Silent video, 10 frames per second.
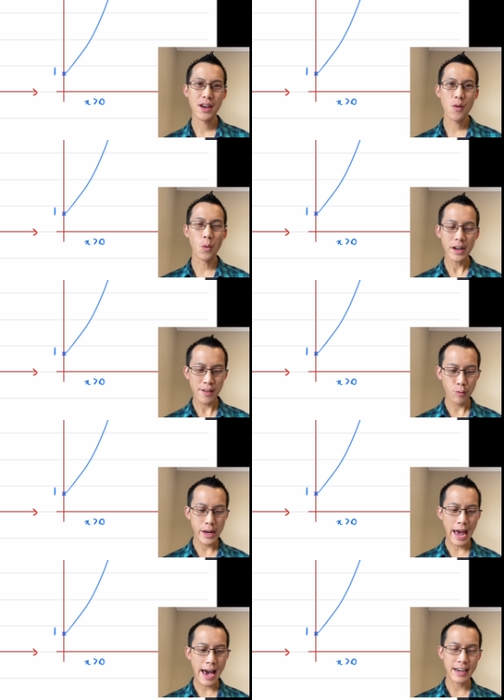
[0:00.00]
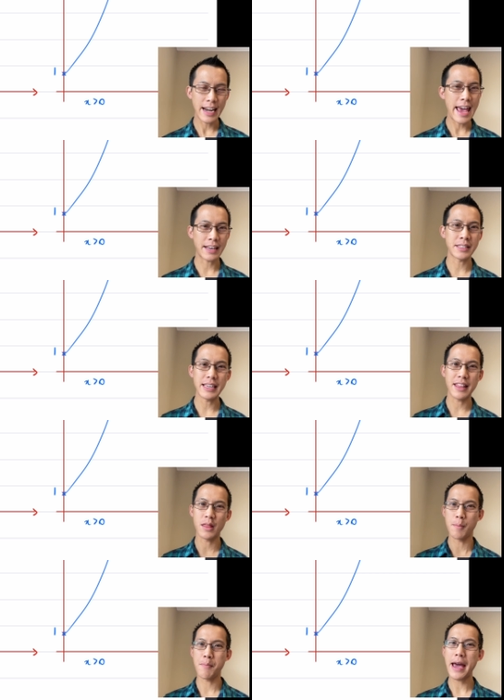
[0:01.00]
What if we had an x in
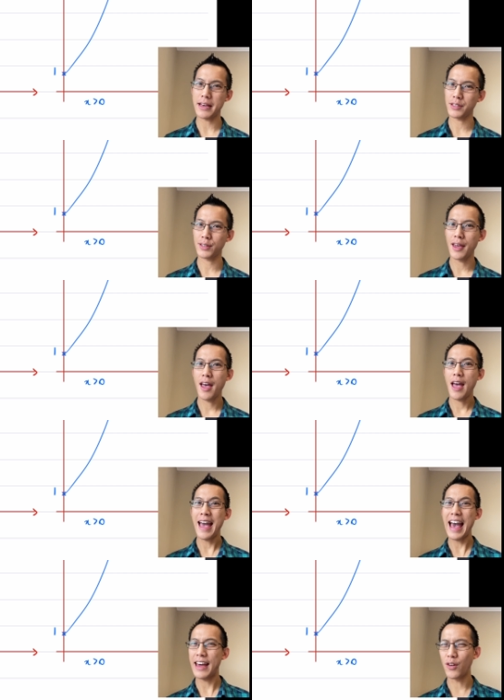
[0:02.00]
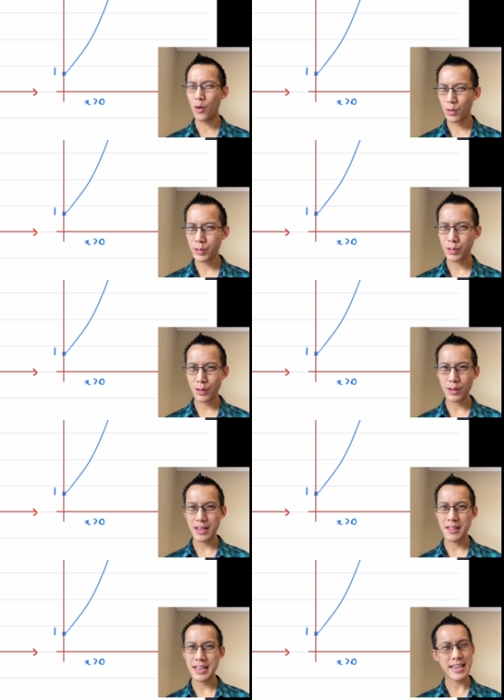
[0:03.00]
the base and also
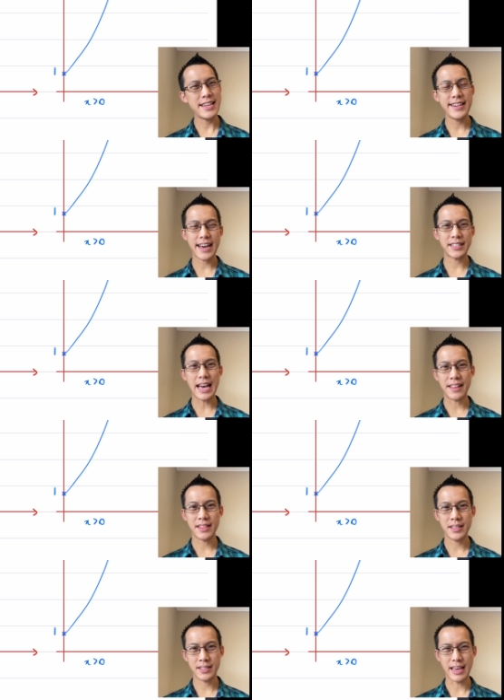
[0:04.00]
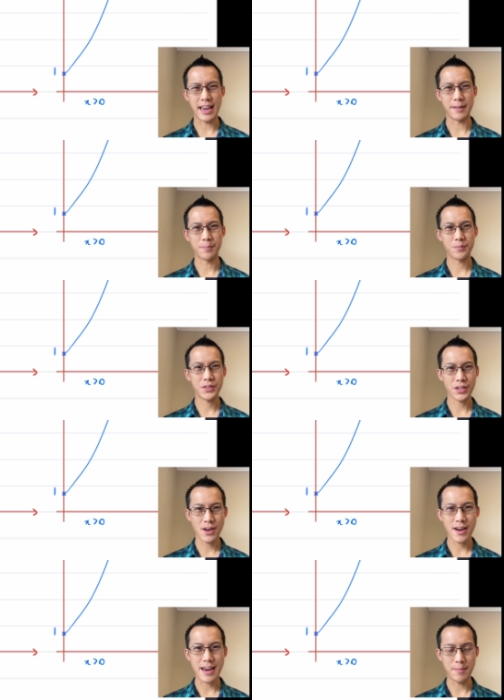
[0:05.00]
in the index at the same
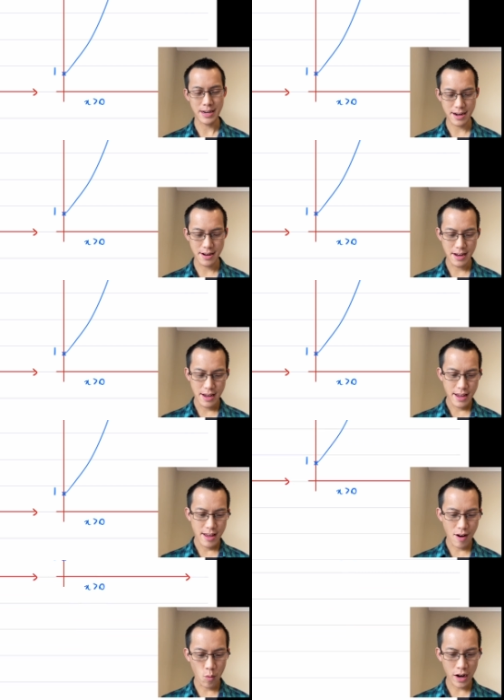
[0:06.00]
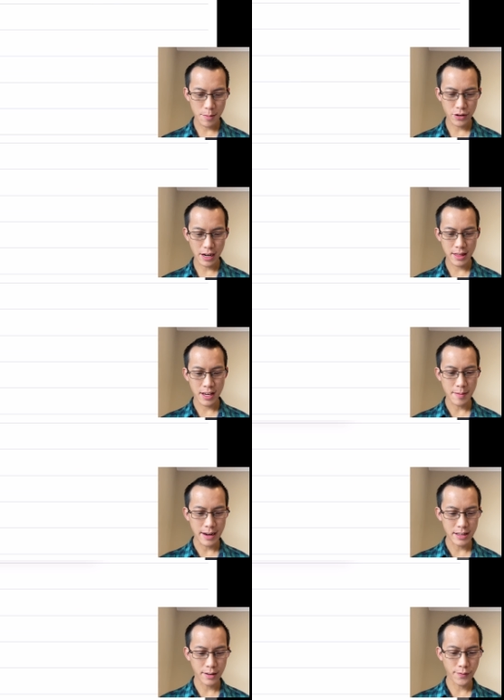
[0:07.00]
time? Now, what I'm trying to think
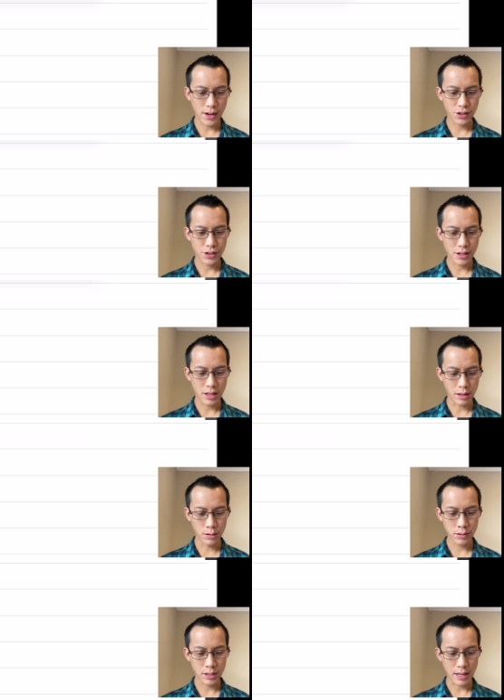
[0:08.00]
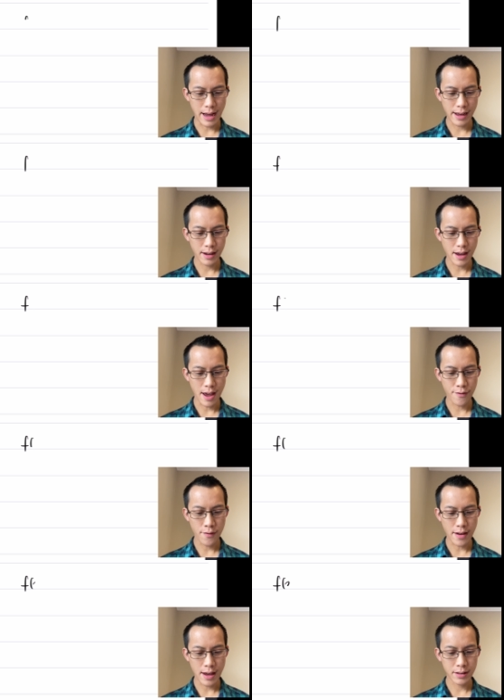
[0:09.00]
about is a function that looks like f
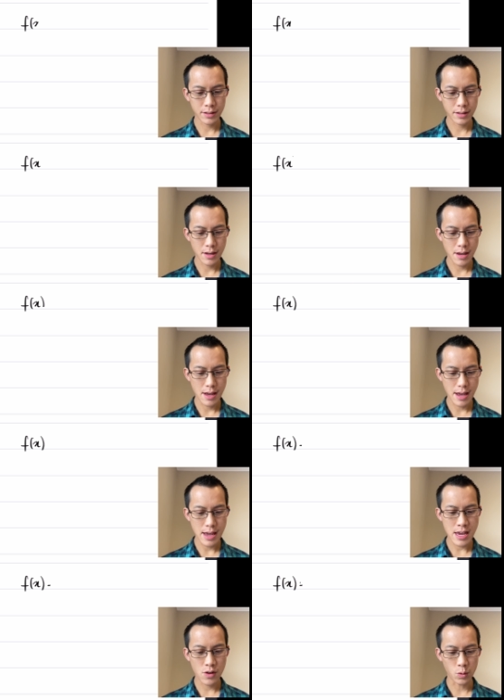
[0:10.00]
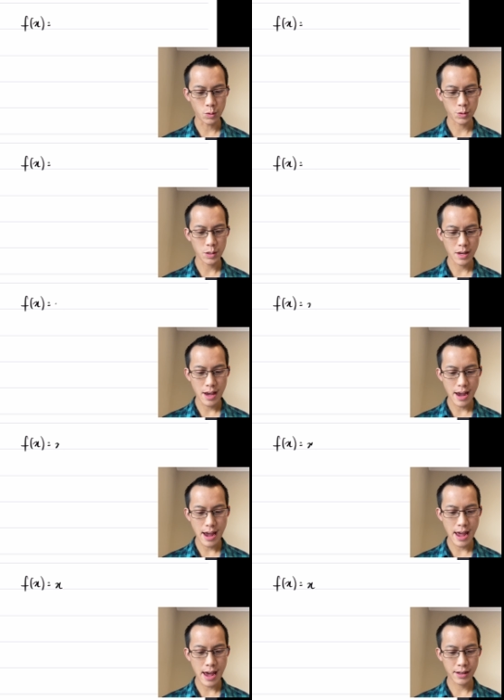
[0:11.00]
of x equals
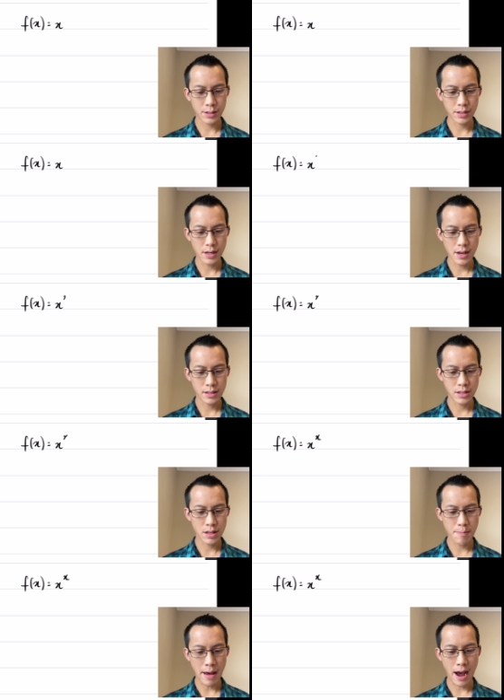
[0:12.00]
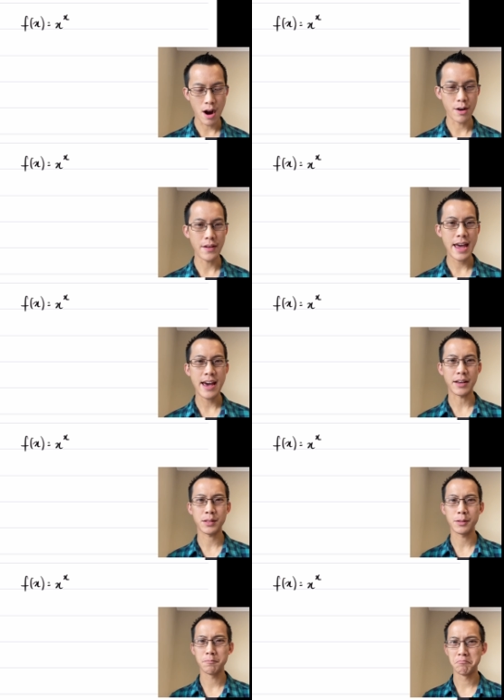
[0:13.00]
x to the power of x.